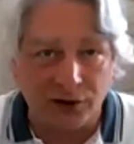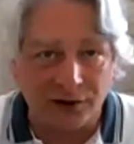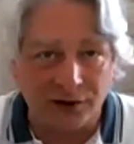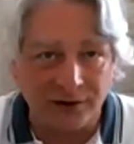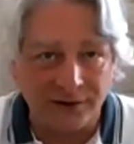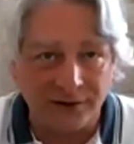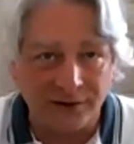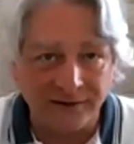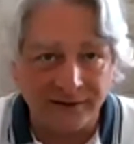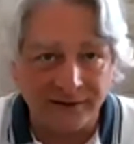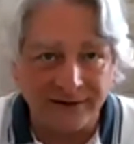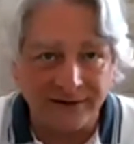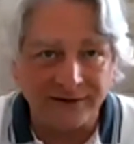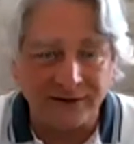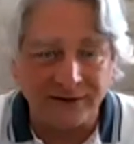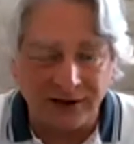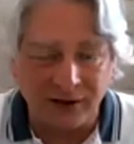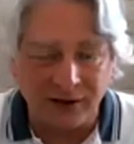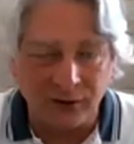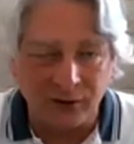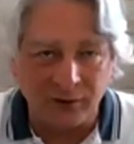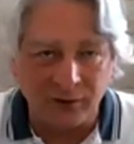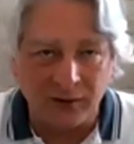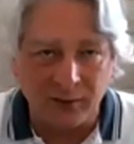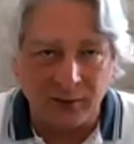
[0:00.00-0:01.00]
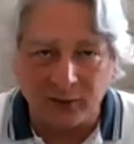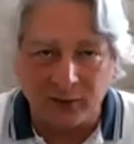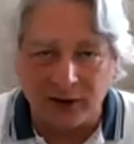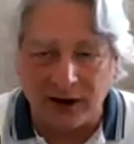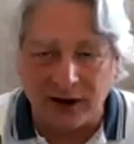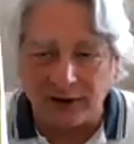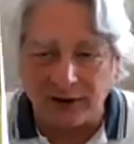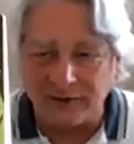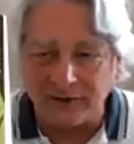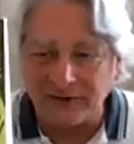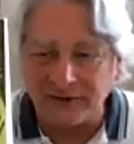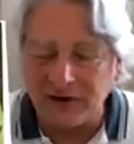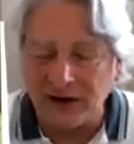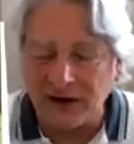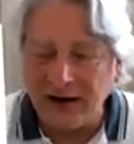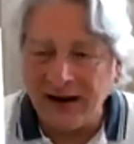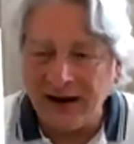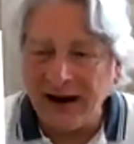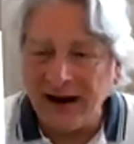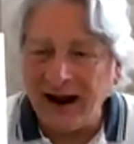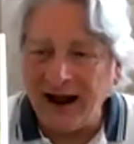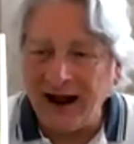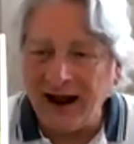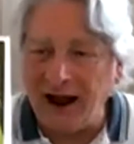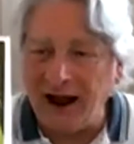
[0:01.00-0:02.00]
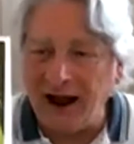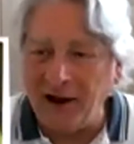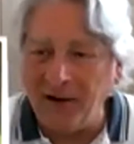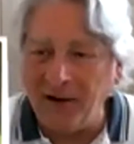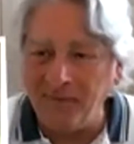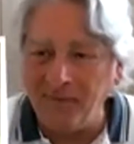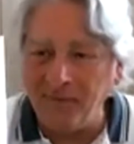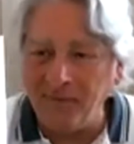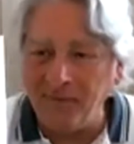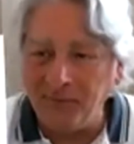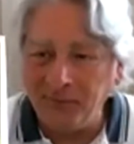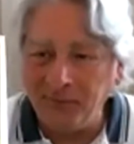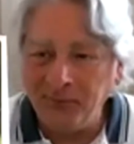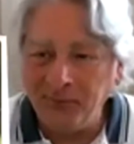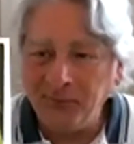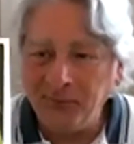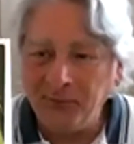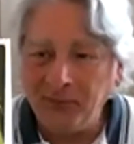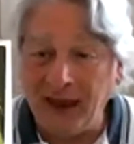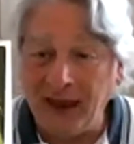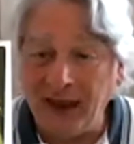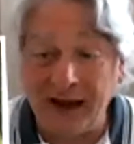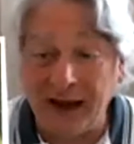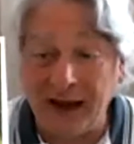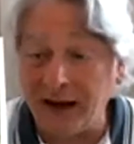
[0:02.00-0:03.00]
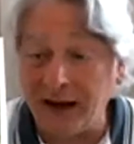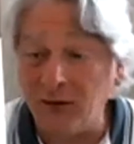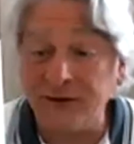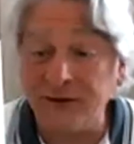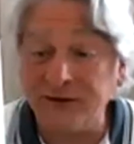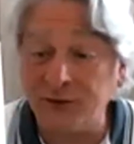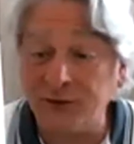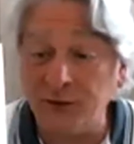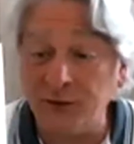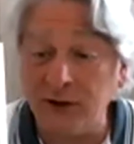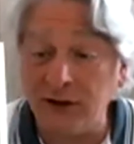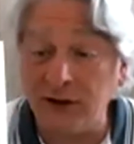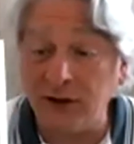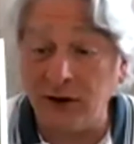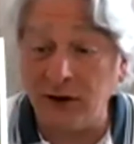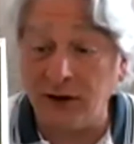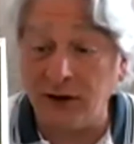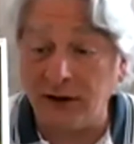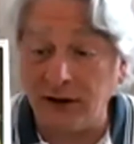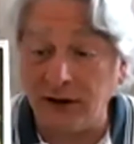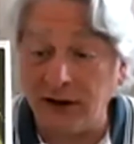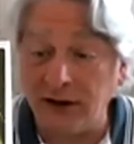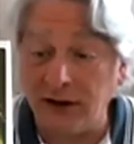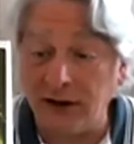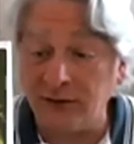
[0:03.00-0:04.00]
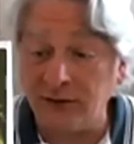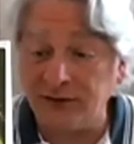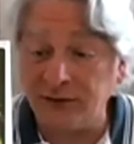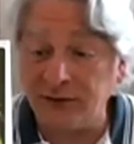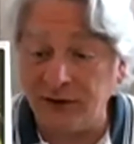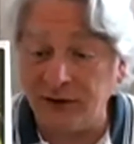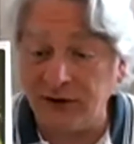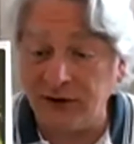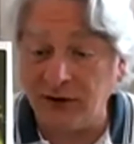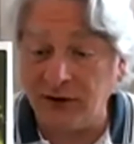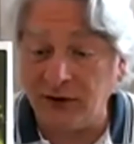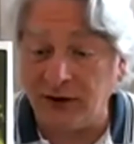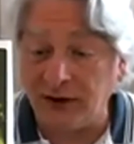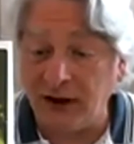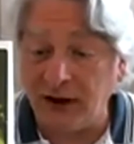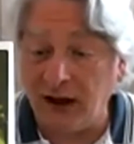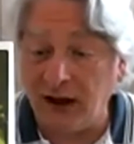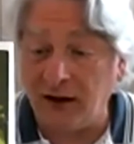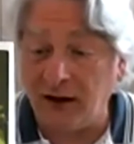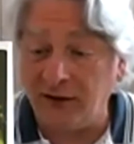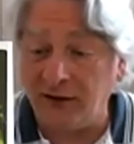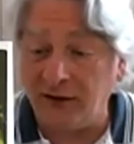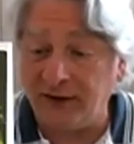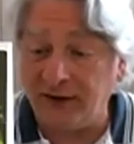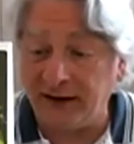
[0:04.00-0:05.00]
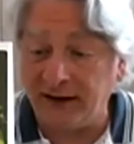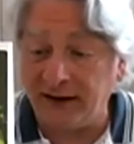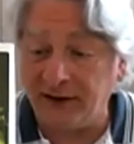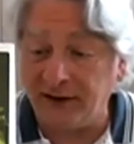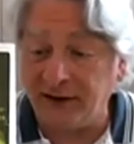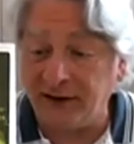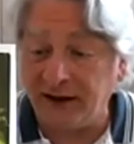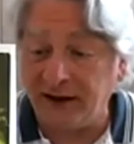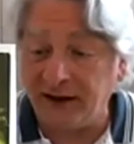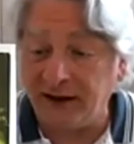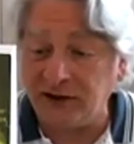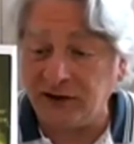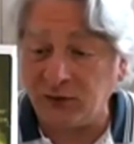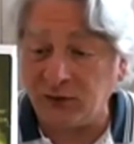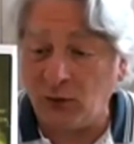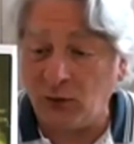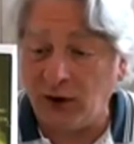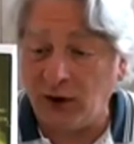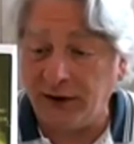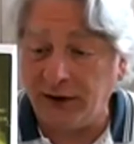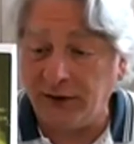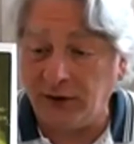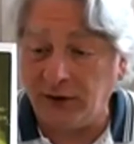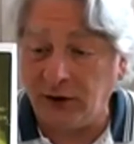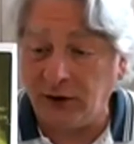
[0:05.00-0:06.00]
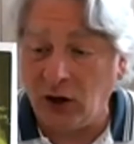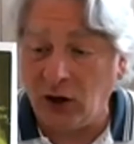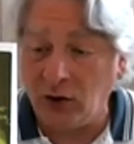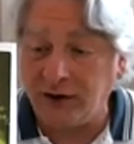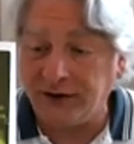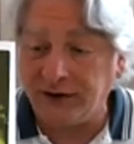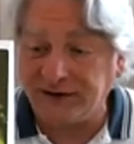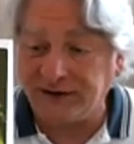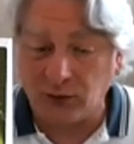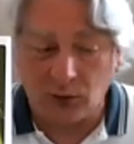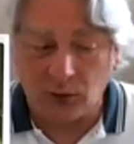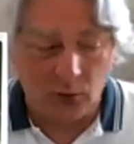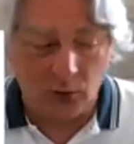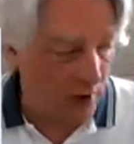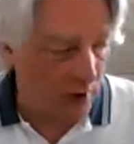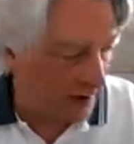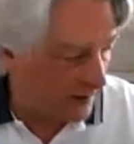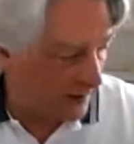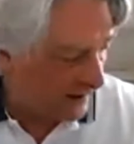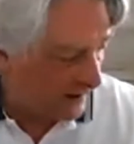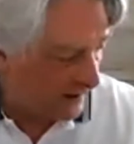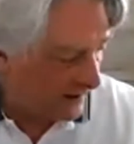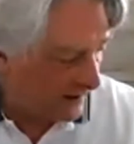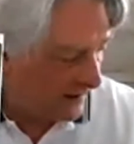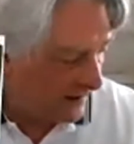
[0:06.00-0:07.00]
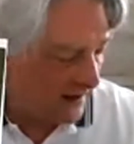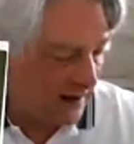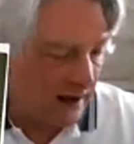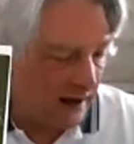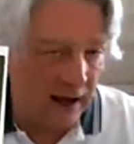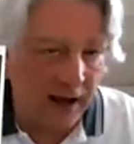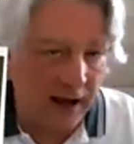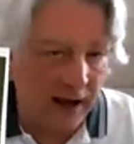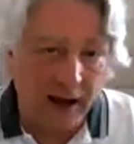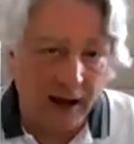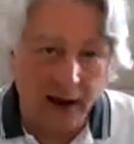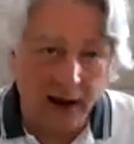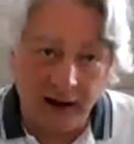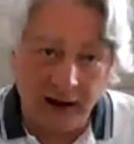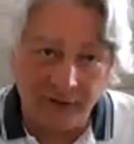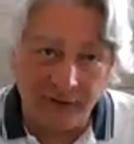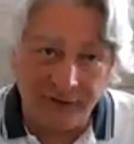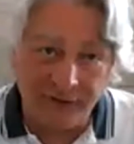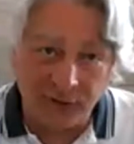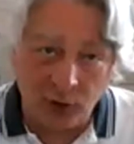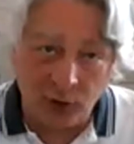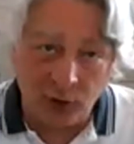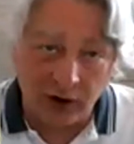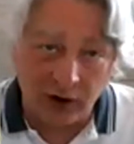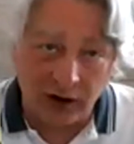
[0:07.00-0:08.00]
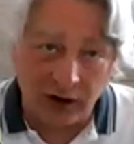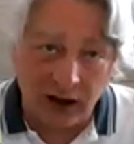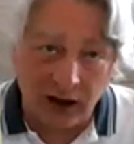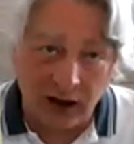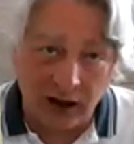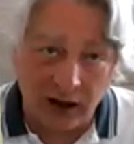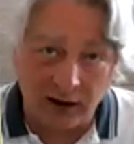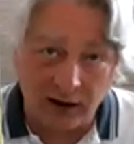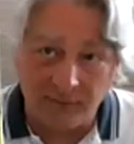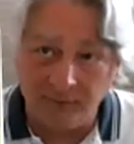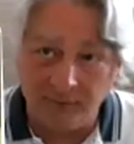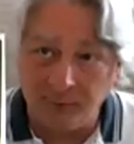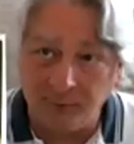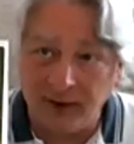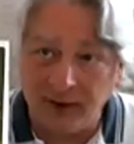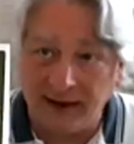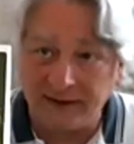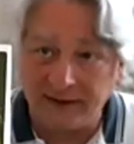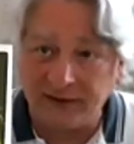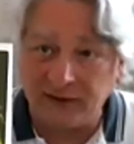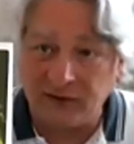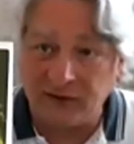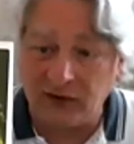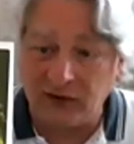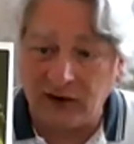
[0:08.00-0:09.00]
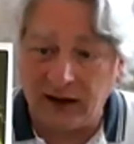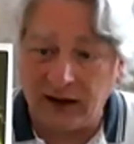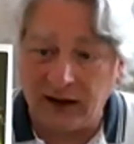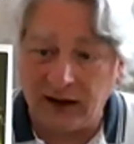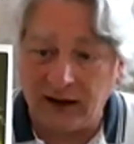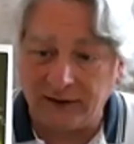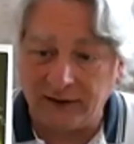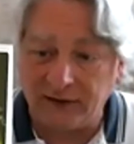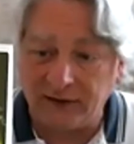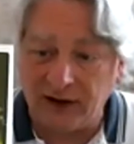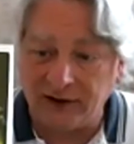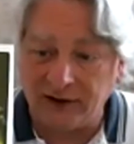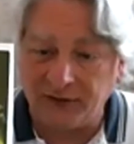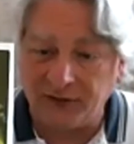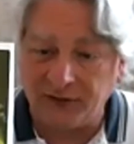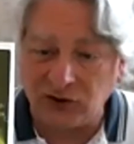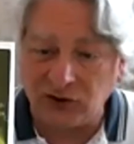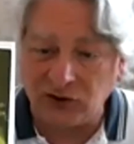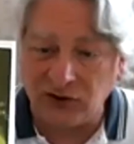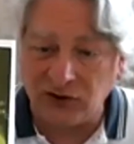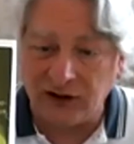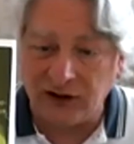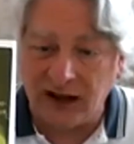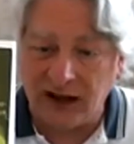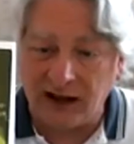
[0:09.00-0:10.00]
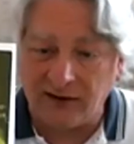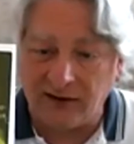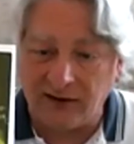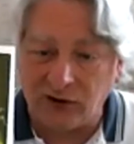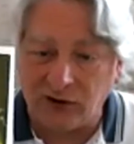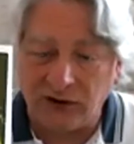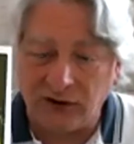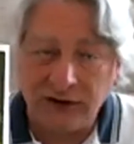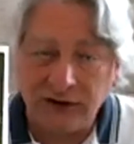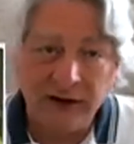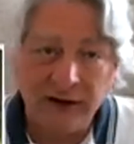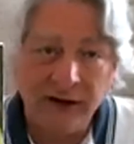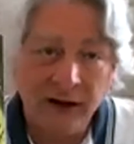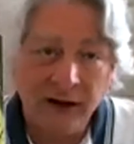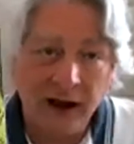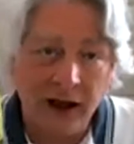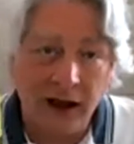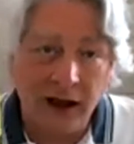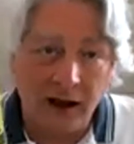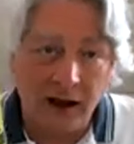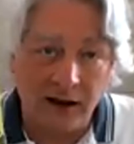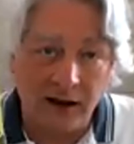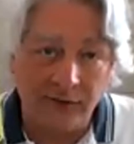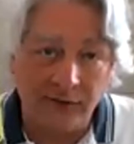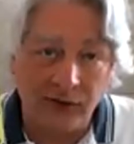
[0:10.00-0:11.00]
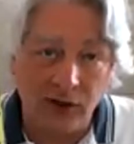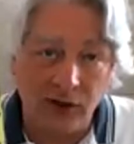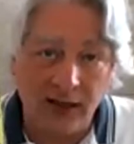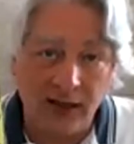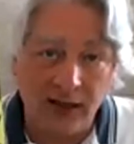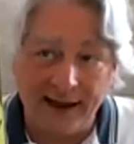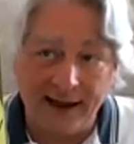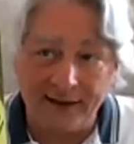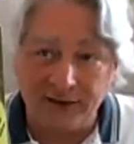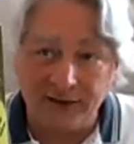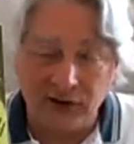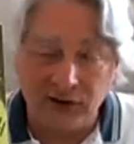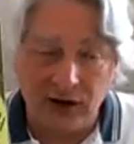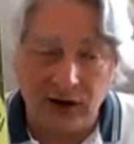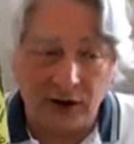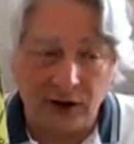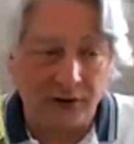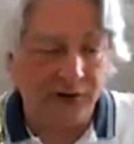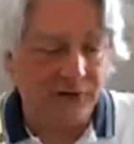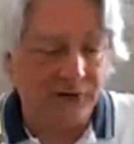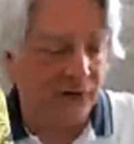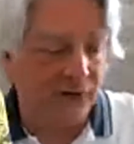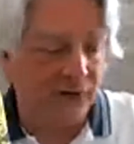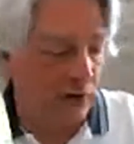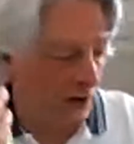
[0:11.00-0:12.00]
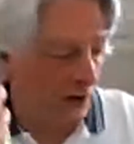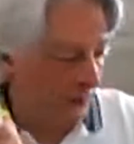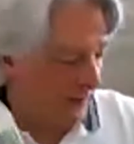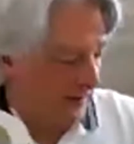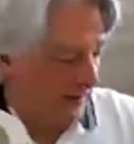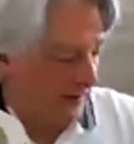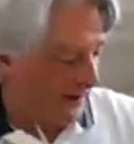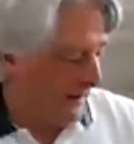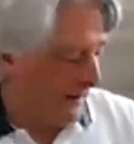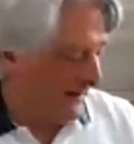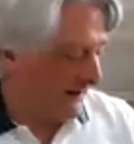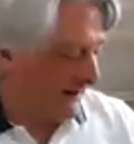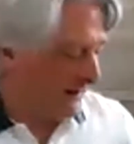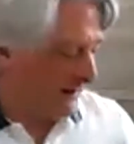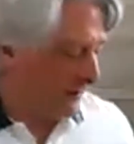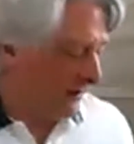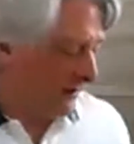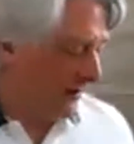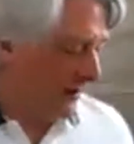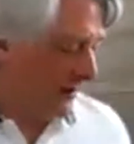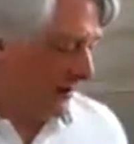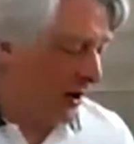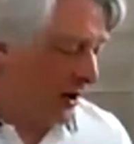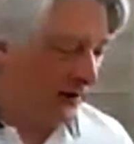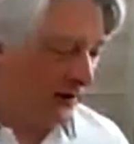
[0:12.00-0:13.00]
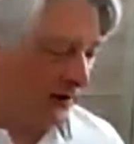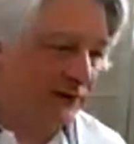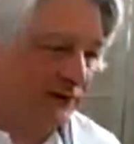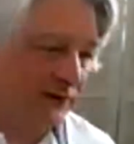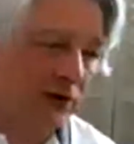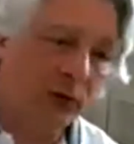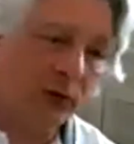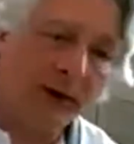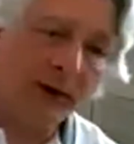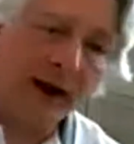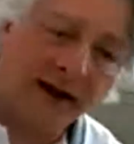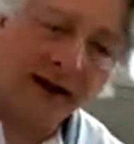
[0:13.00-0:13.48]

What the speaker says: I think it would be pronounced. And it was really good. It was really good. In fact, I think it just won the Locus Award for best science fiction novel of the last year. So I really liked it. And also right now I'm